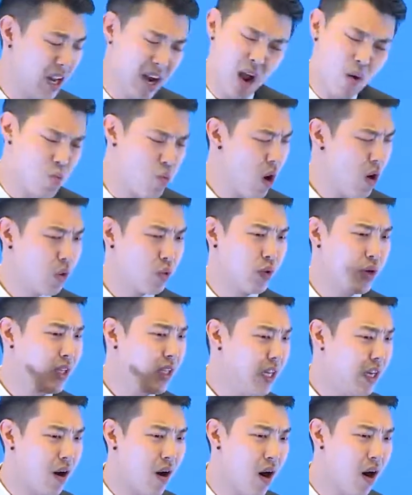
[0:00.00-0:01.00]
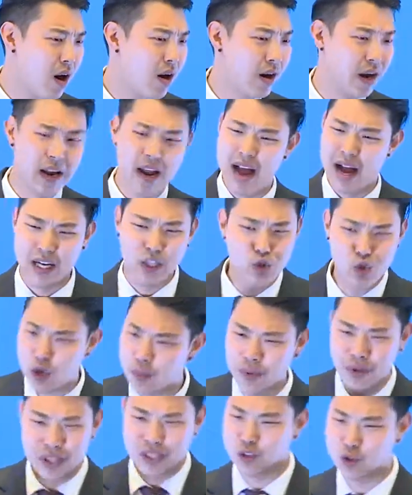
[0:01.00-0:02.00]
And I work really hard. I
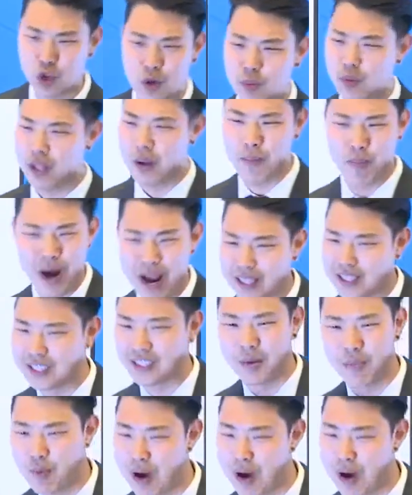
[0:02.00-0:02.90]
dribble and dribble and practice and